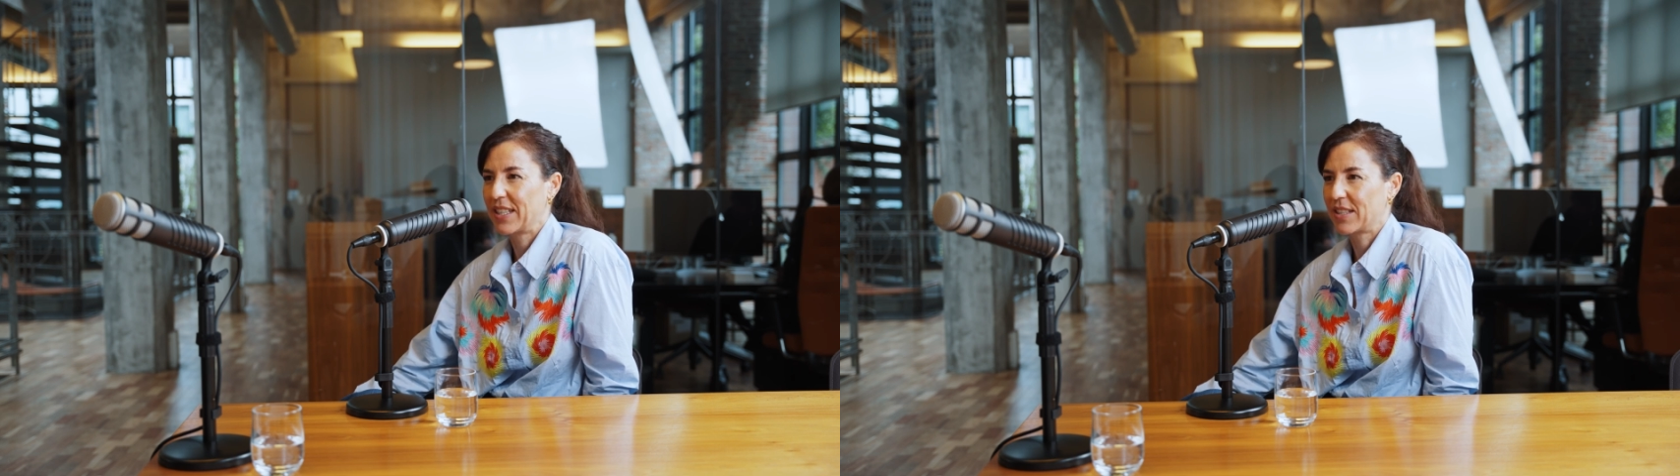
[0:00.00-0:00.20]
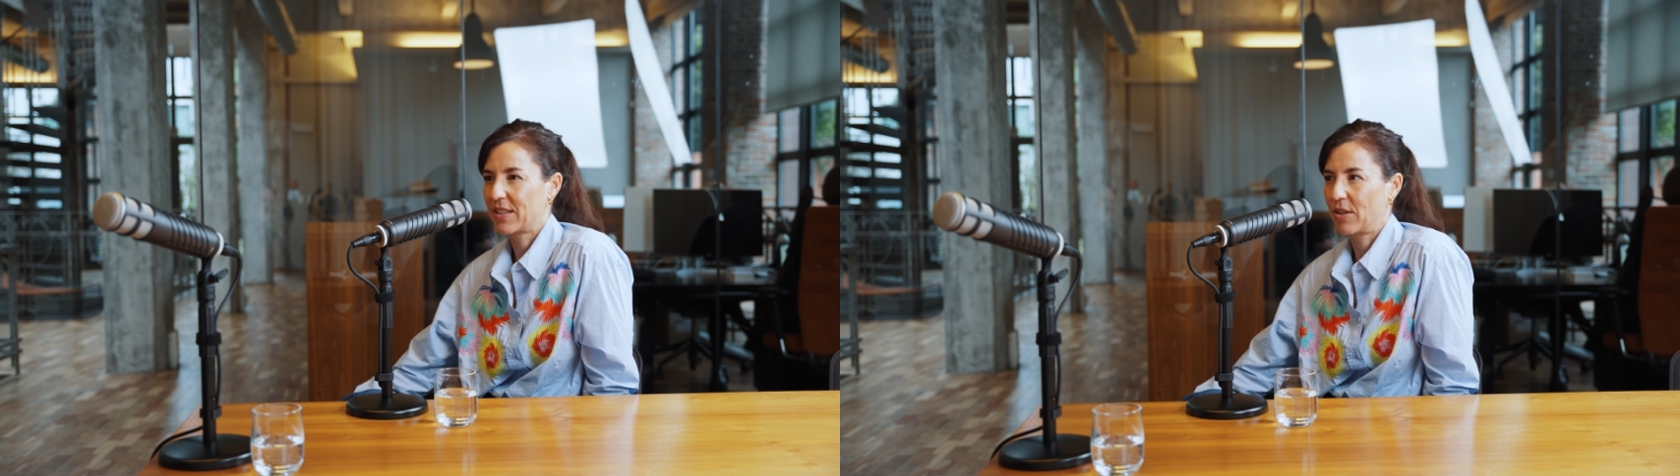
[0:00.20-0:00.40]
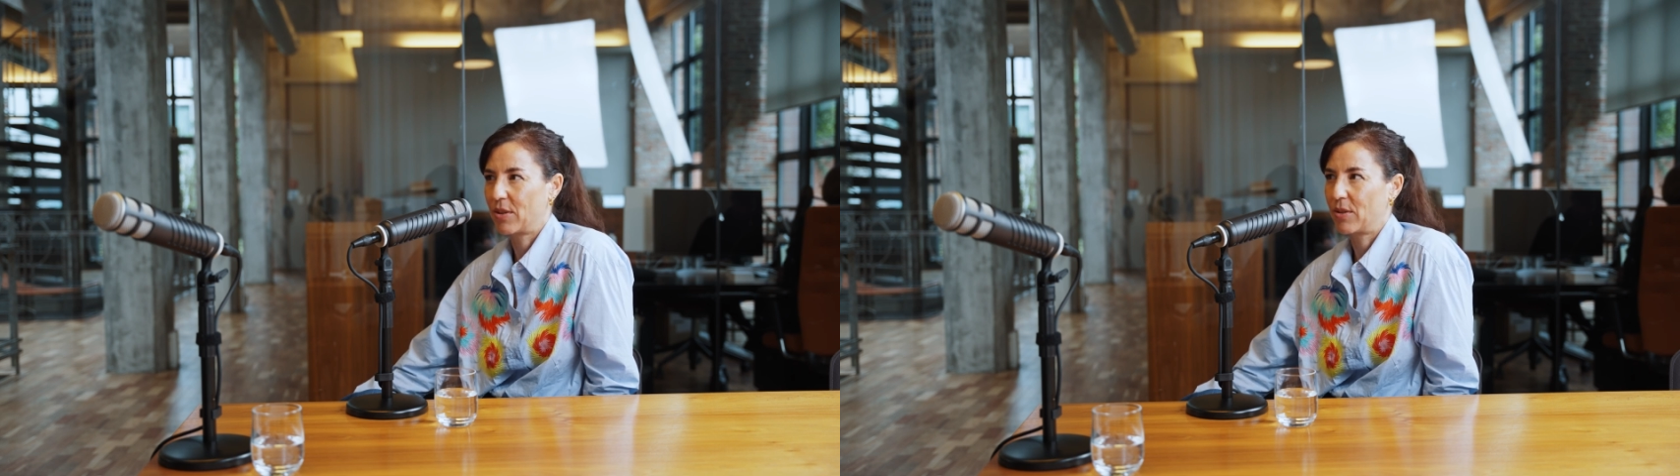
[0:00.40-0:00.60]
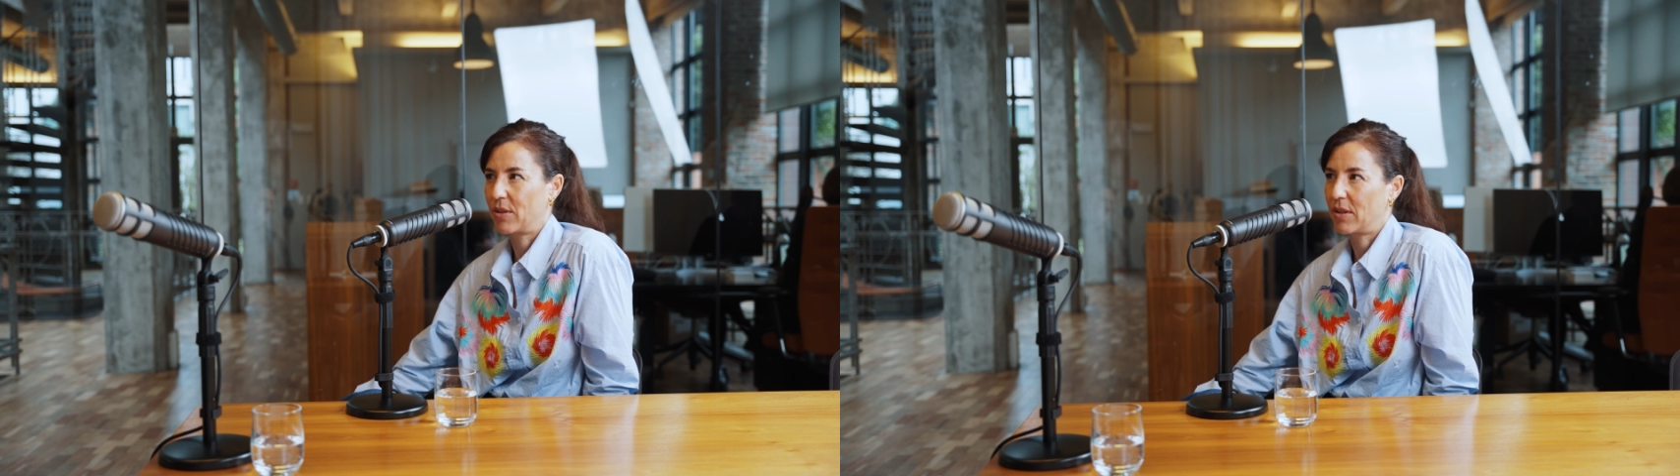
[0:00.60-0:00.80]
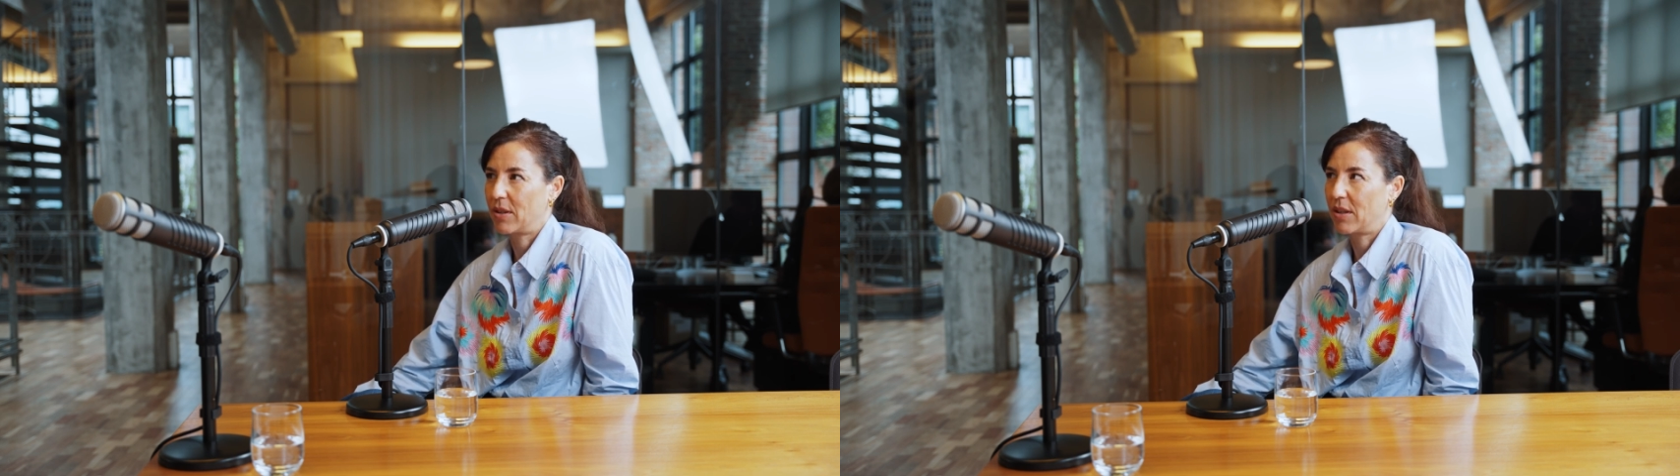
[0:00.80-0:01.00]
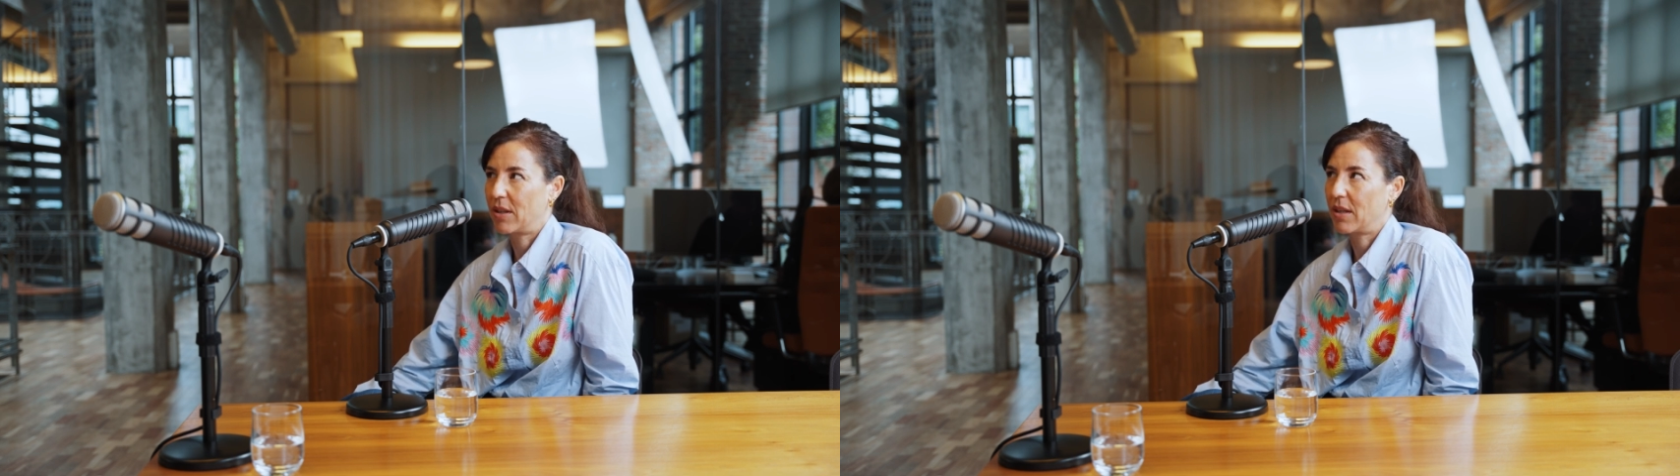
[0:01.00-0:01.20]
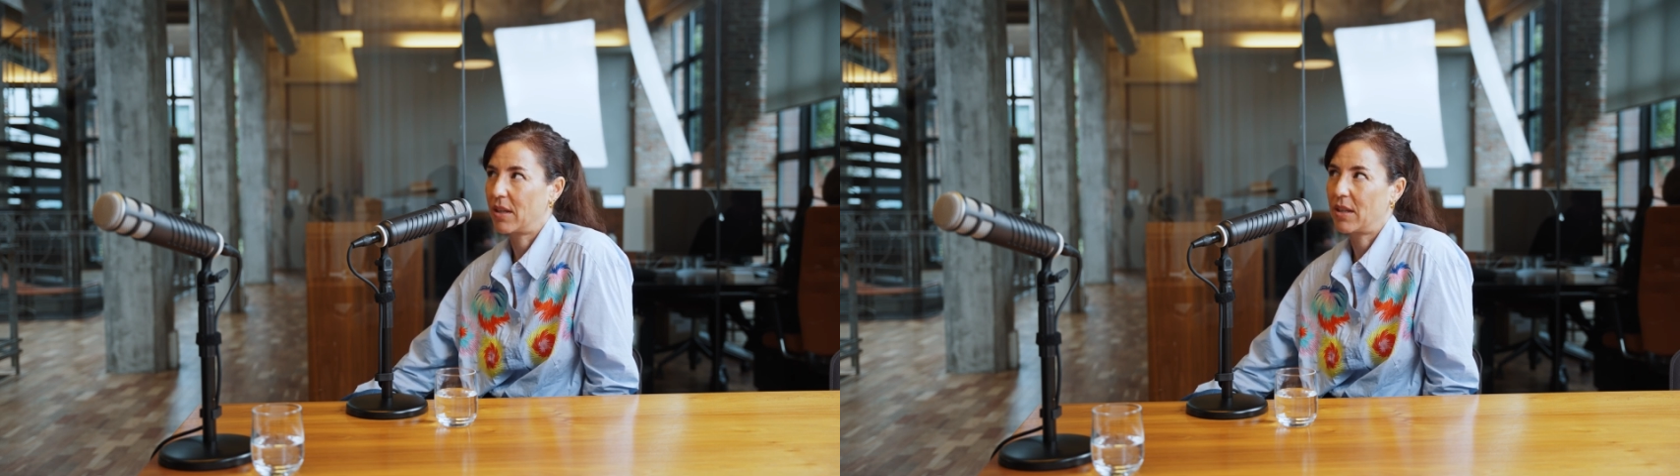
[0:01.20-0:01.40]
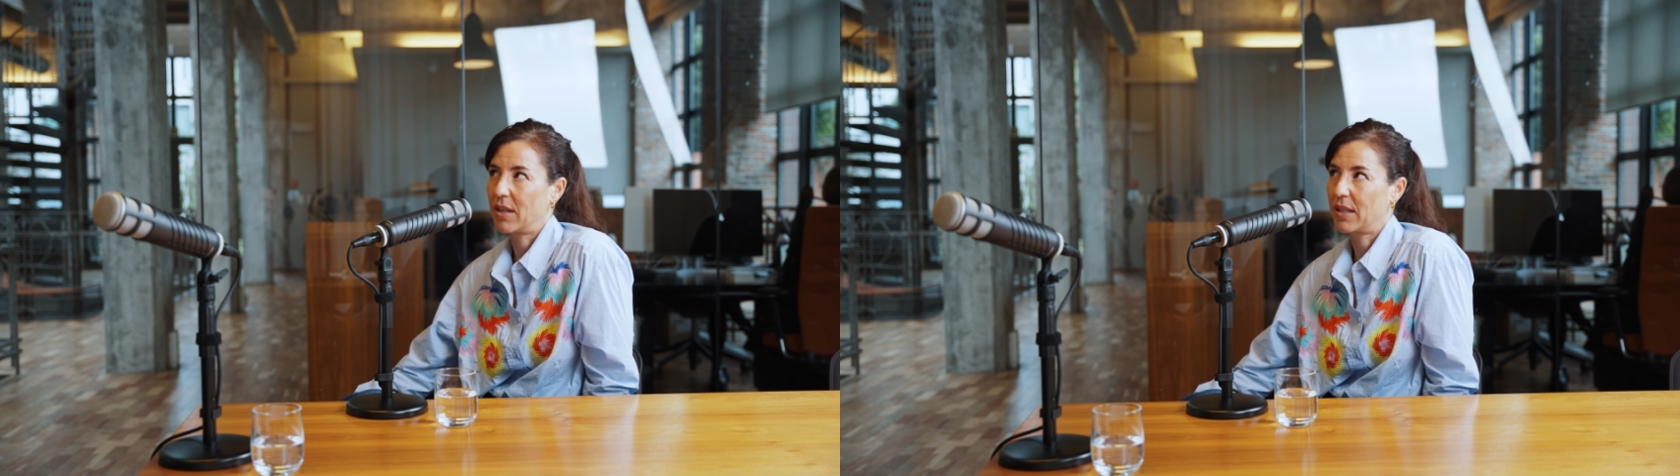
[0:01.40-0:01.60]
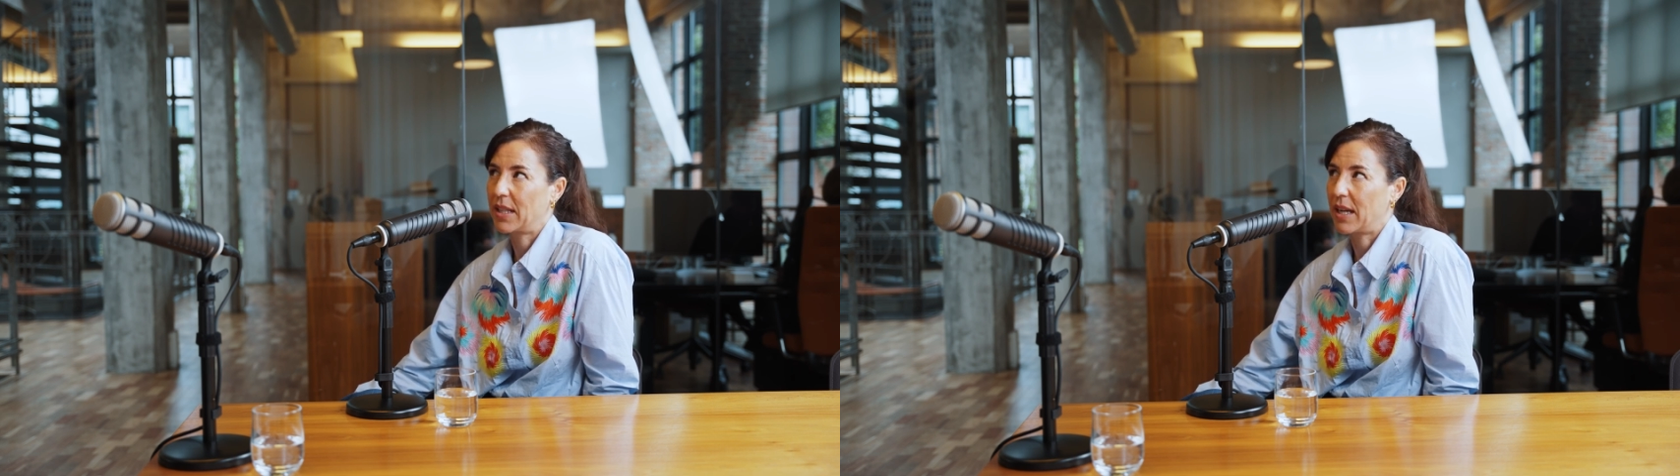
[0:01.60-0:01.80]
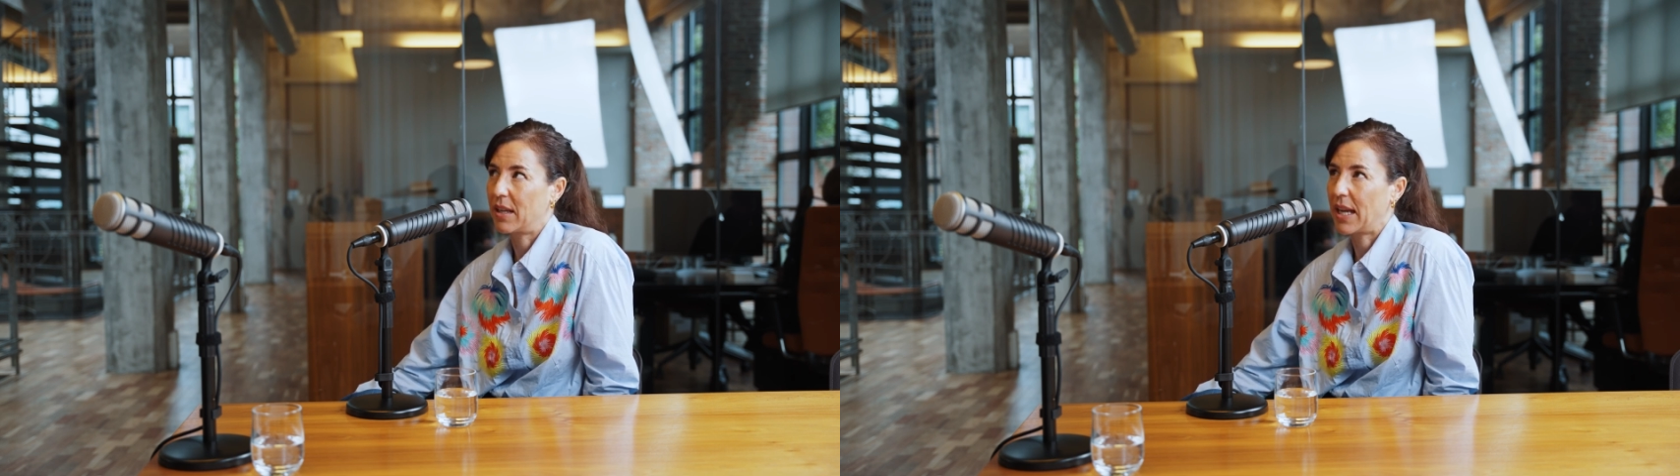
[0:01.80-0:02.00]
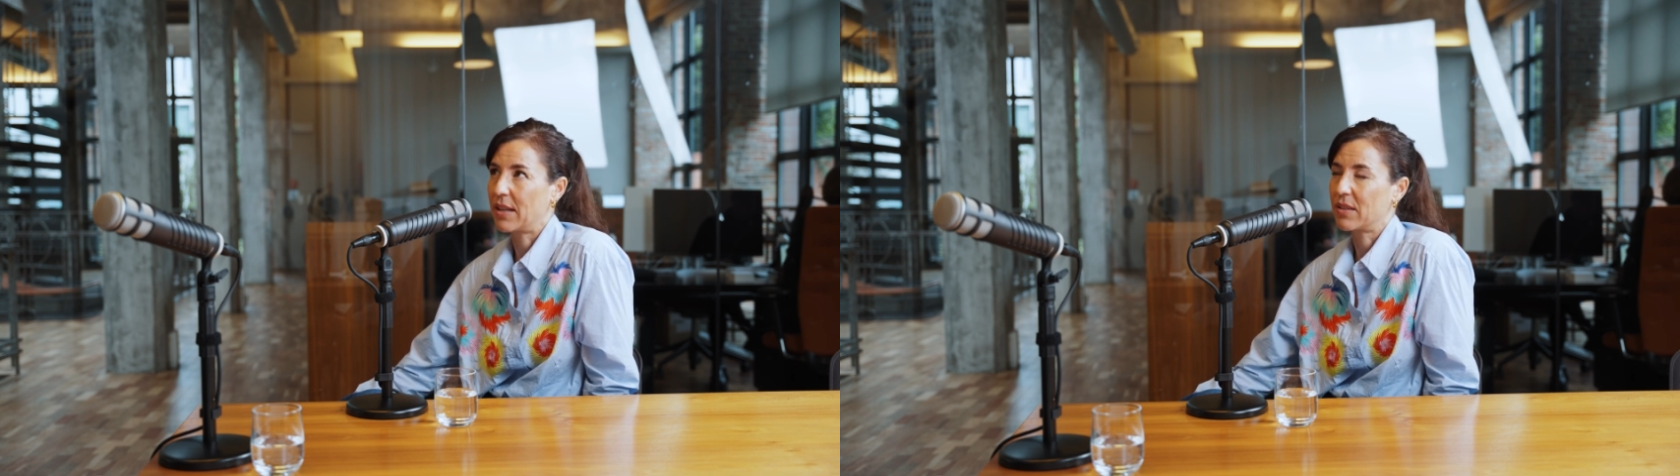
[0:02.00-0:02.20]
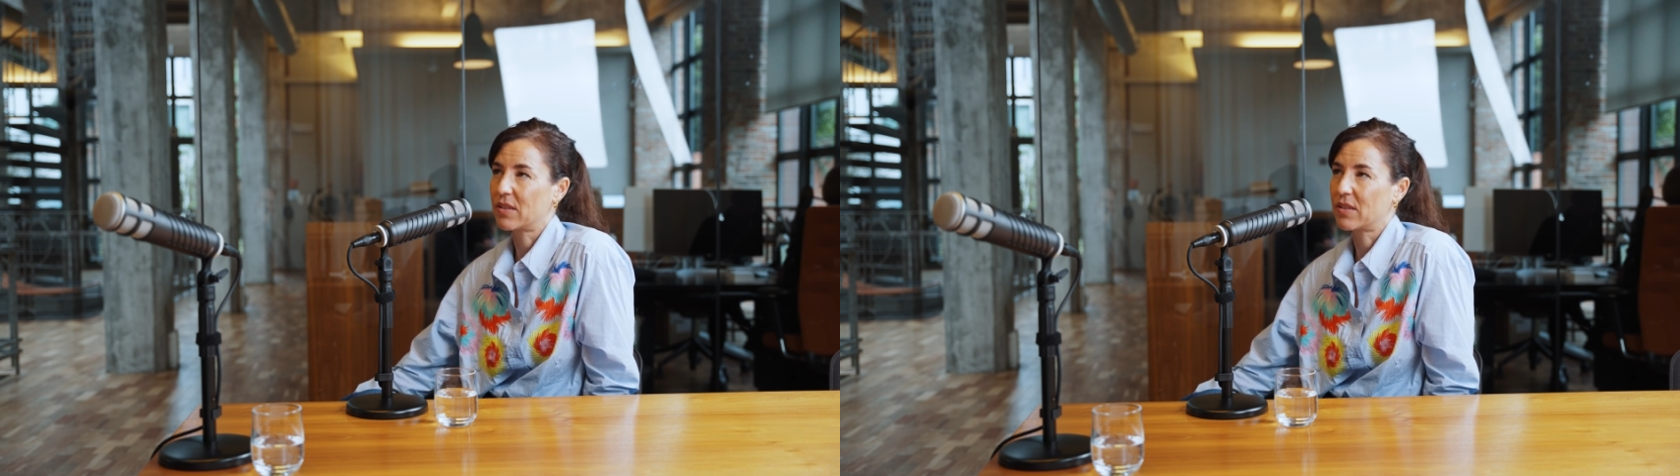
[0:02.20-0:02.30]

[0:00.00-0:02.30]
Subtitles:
So, and